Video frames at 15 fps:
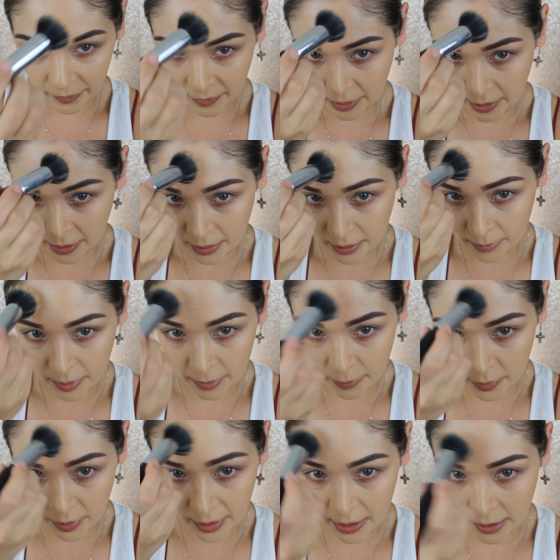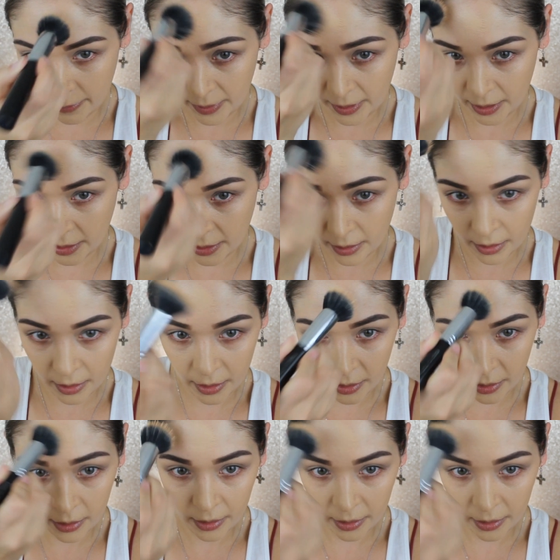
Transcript: Okay, I'm going to bring it up here.